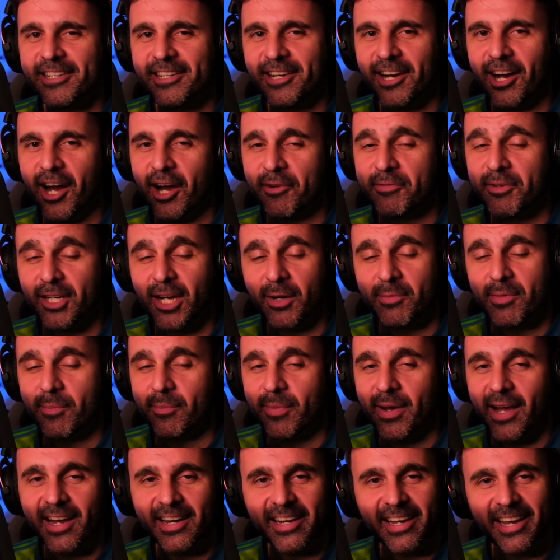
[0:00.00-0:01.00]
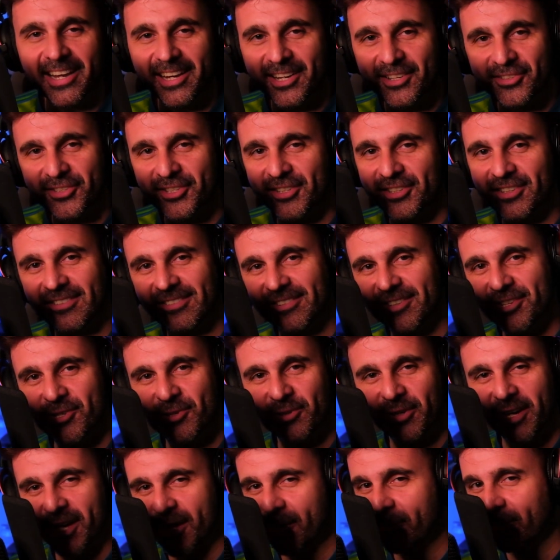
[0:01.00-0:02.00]
Uh, if you're coming back, hey, it's good to see you
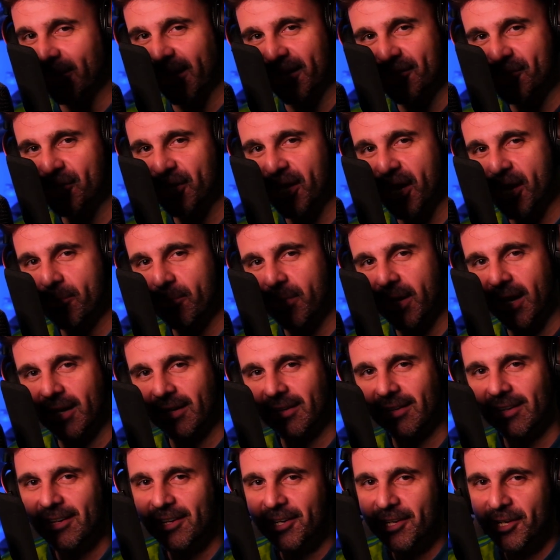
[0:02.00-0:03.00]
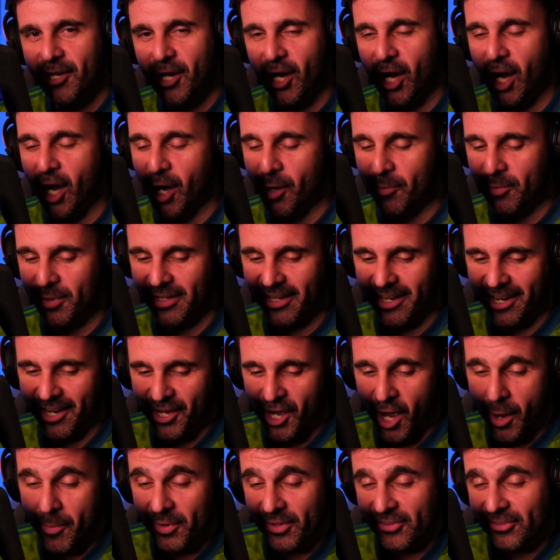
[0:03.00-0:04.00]
again. I'm glad you came back. Uh, but yeah,
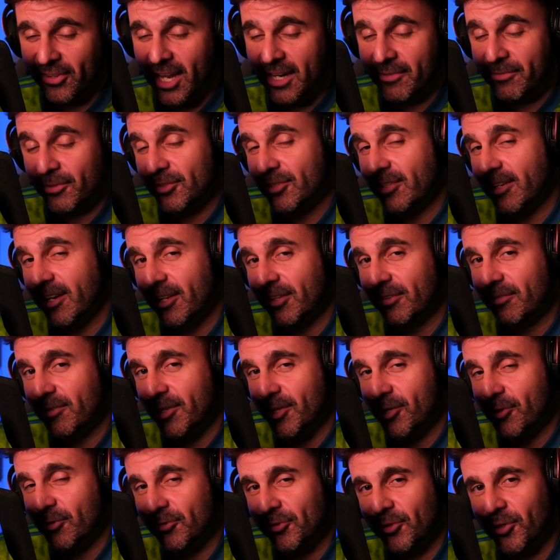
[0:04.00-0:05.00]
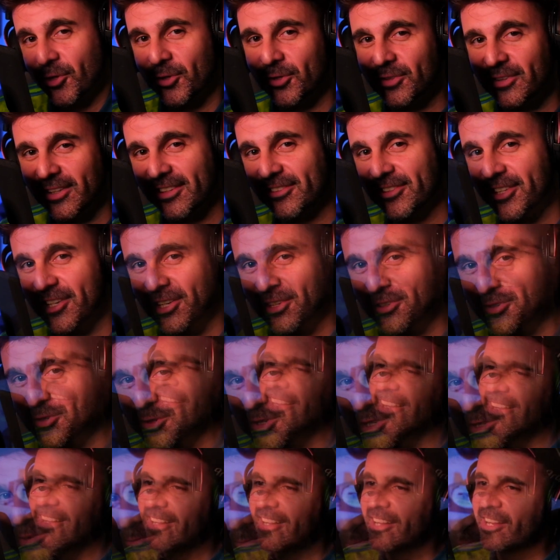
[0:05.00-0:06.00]
I'm excited for today's video, so let's get into
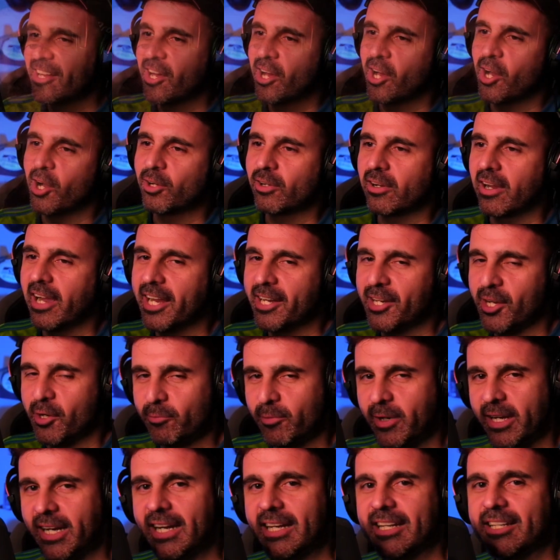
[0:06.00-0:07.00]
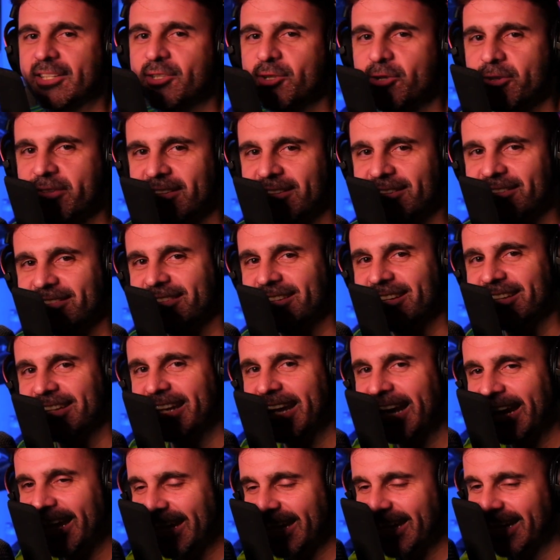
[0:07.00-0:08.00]
it. All right, I'm ready to do this
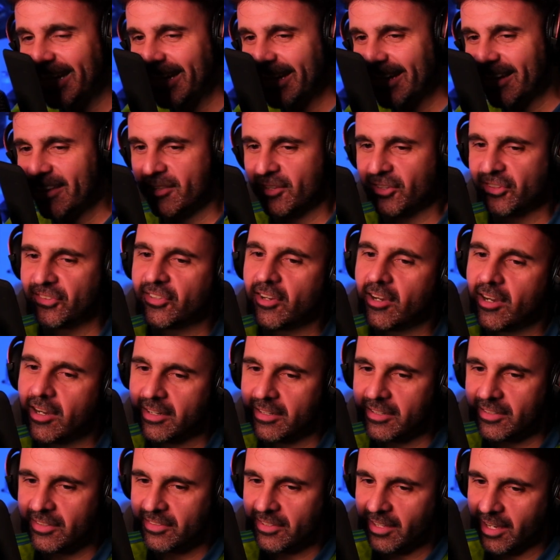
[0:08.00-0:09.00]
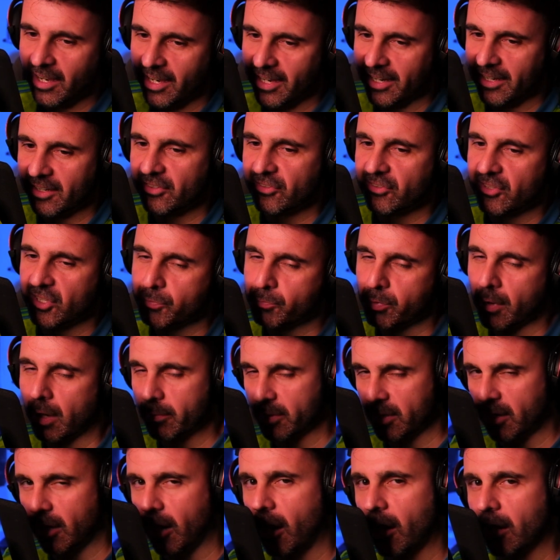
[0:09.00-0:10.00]
today. The song is Angst. It's
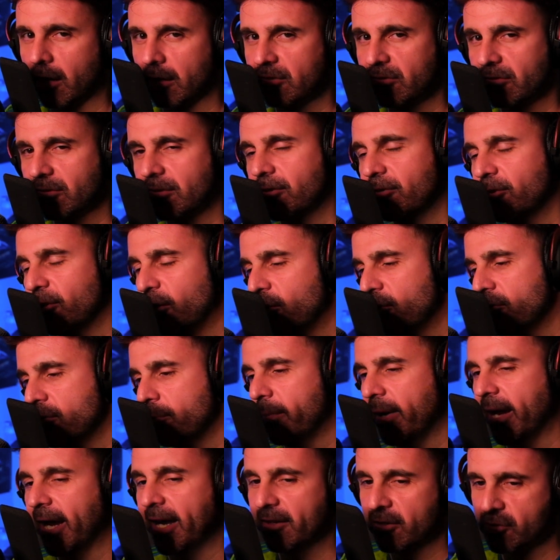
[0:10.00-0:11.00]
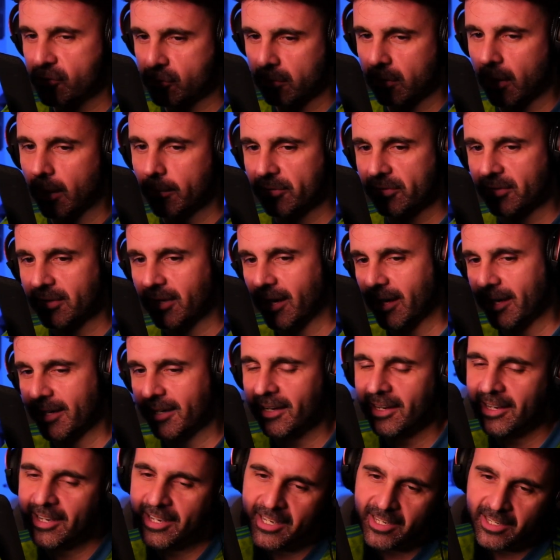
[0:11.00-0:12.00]
probably Angst, though. The band is
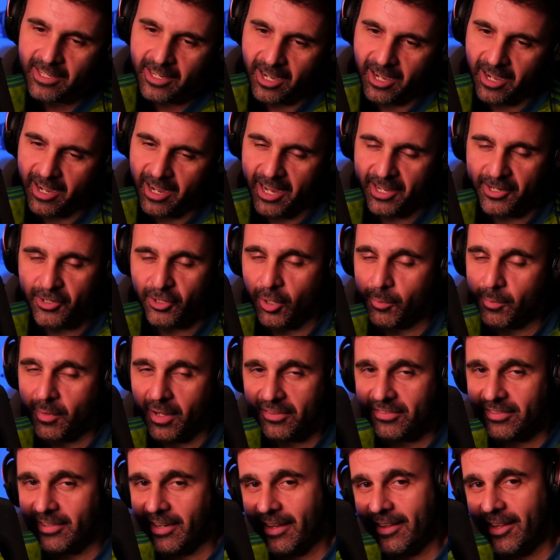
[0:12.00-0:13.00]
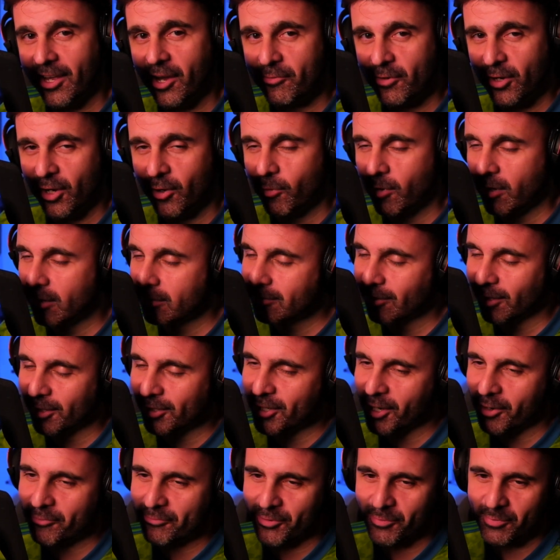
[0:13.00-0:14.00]
Rammstein. Uh, I know I'm not saying that very well. Don't
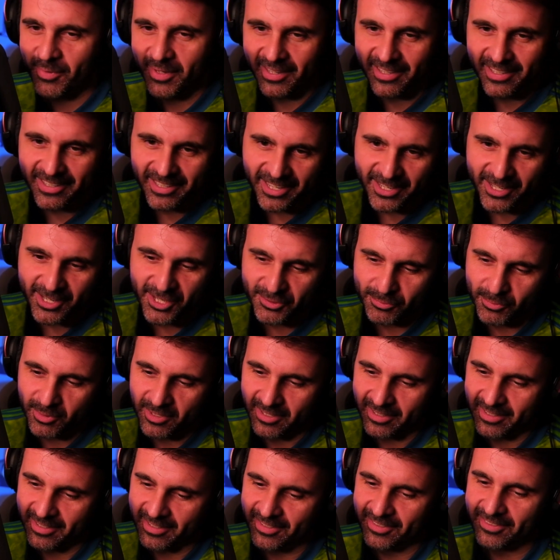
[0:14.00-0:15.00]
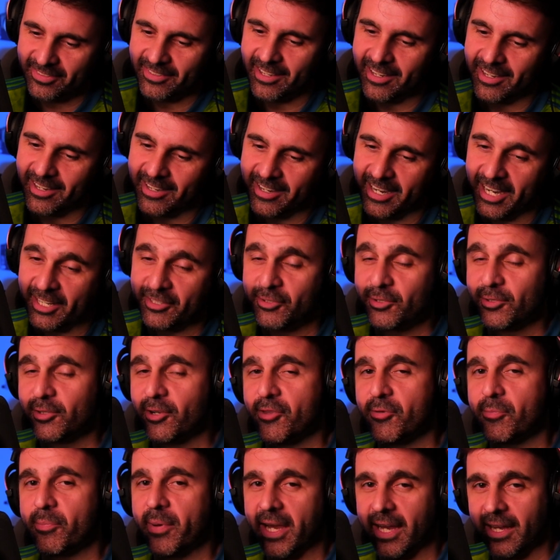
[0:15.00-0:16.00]
come for me. It is what it is. Uh, I do know
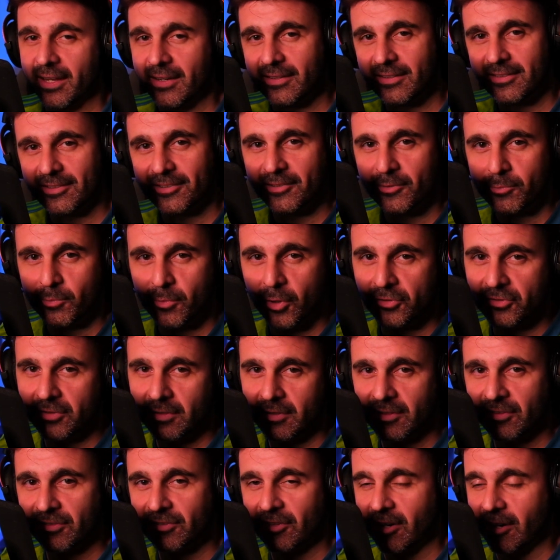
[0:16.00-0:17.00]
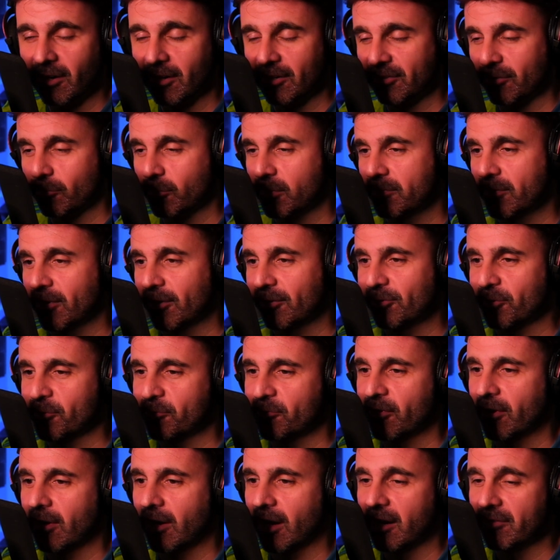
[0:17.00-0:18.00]
the band. Most of these songs that we've done so
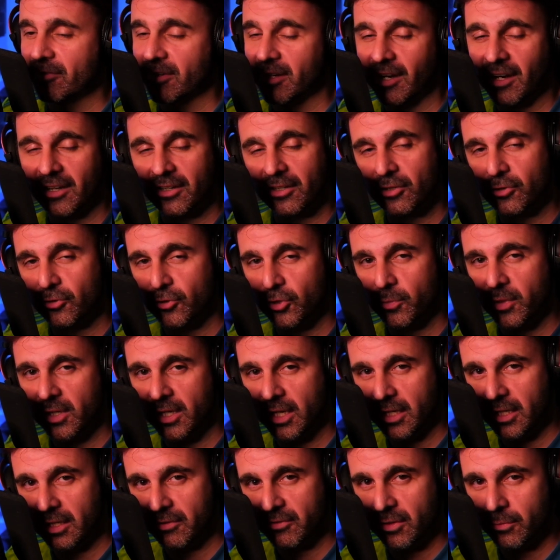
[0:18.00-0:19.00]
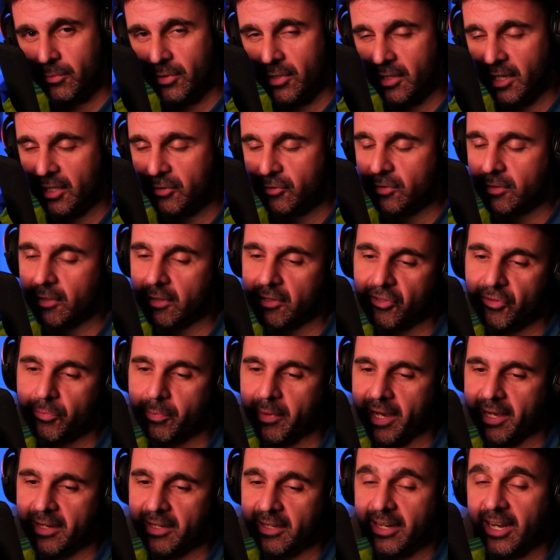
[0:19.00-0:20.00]
far, I haven't had a clue about any of it, but I do know this
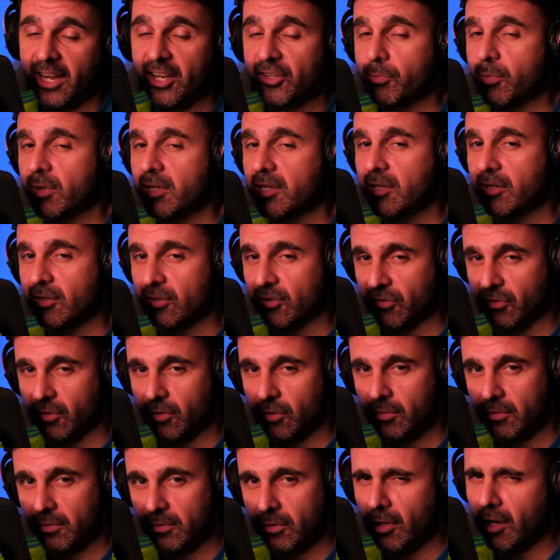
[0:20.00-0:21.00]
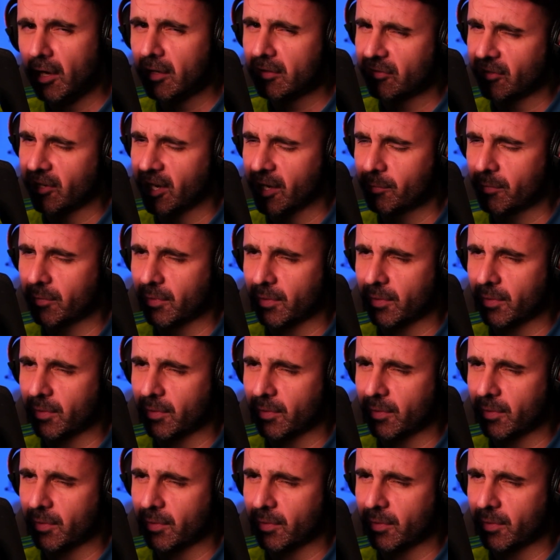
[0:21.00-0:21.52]
band. It has been years, though. Long time.